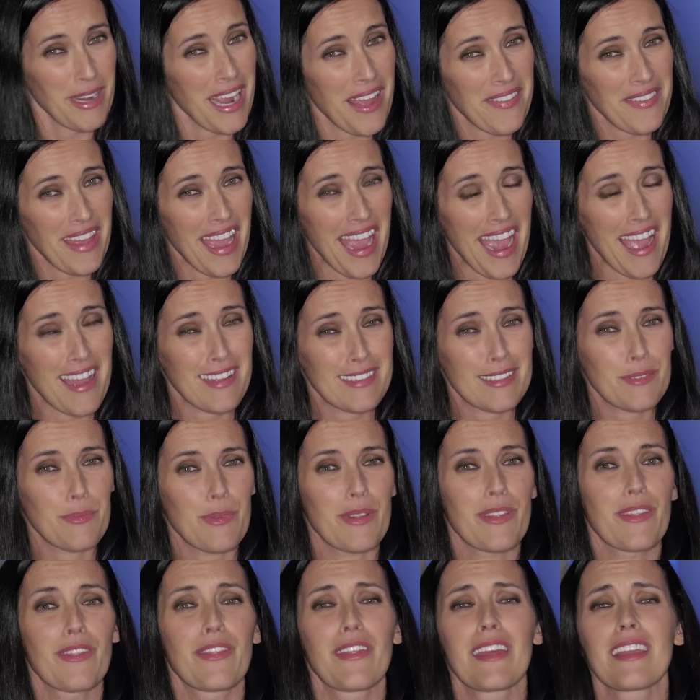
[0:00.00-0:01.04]
around the house
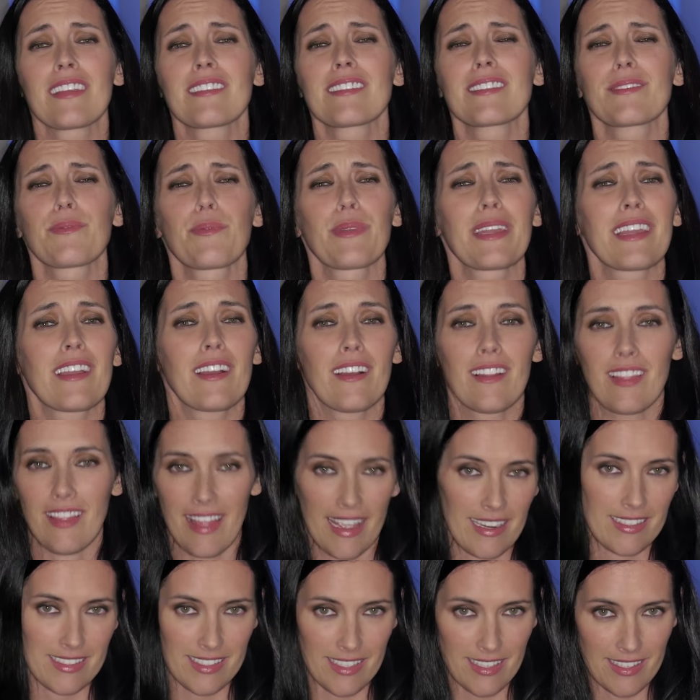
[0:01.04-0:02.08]
with things we
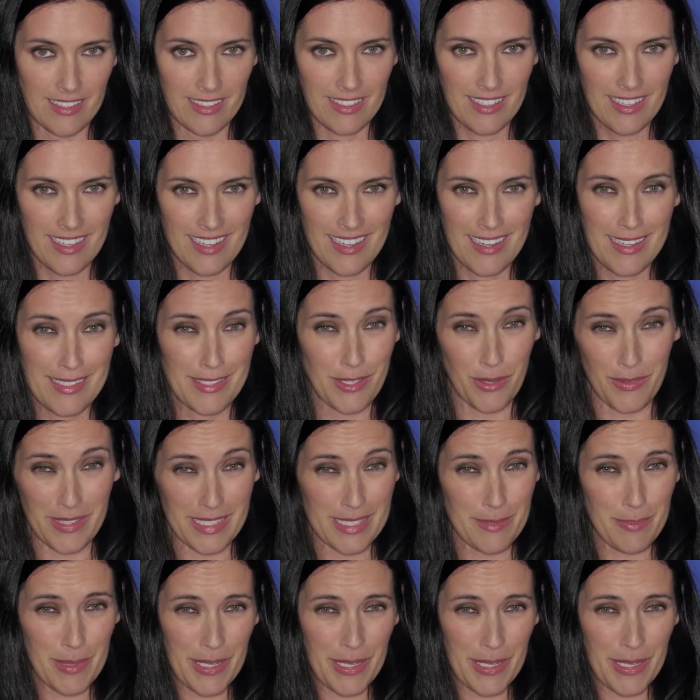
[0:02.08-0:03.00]
collected. So in the